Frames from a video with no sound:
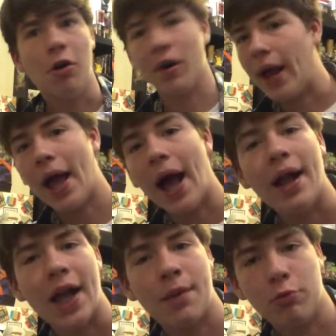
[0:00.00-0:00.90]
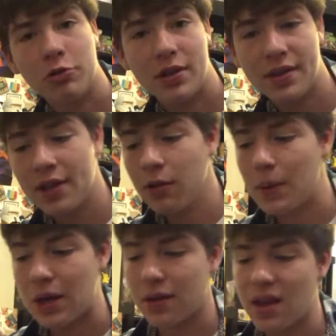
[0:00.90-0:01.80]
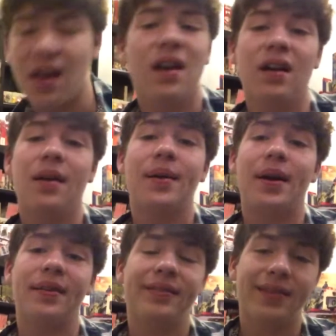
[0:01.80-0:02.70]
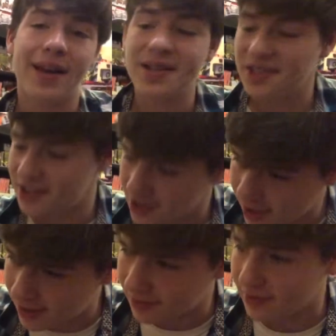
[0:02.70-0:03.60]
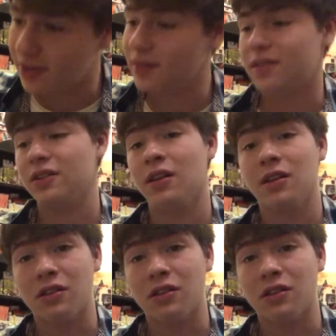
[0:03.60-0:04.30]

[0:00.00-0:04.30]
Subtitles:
Okay, I like more Nintendo, but SEGA Genesis,